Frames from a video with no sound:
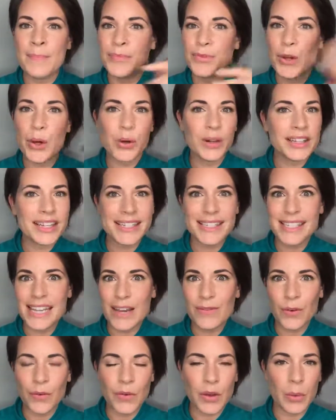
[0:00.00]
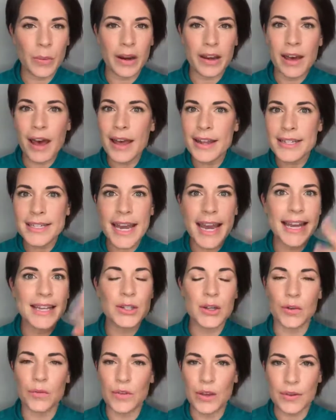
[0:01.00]
Totally safe if you wear
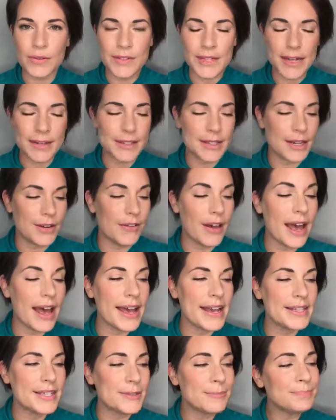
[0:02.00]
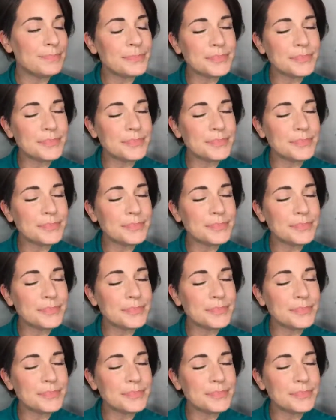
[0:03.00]
contacts or if you have sensitive eyes.